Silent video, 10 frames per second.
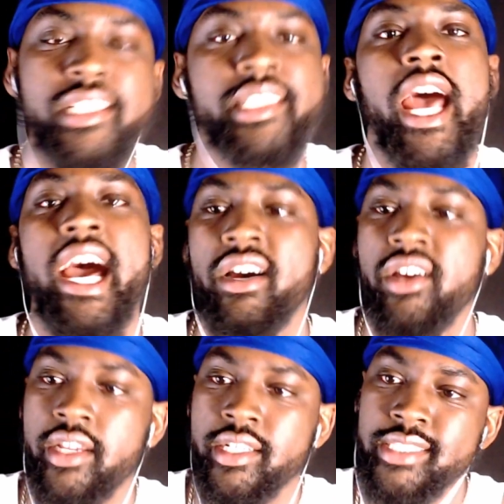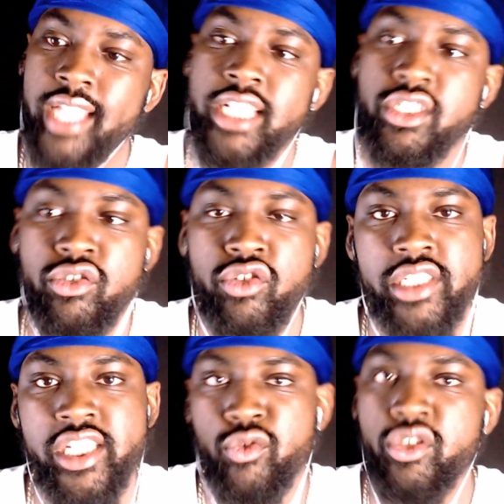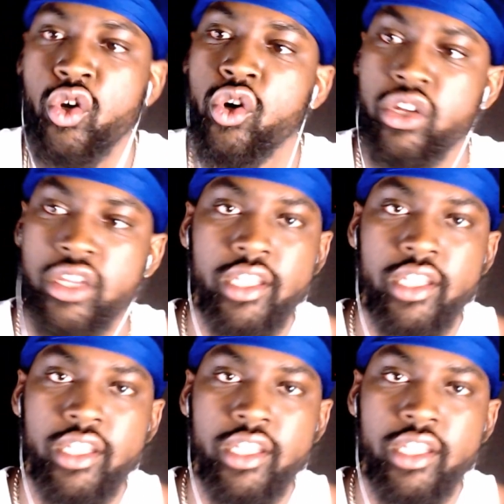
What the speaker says: style, change what she was doing.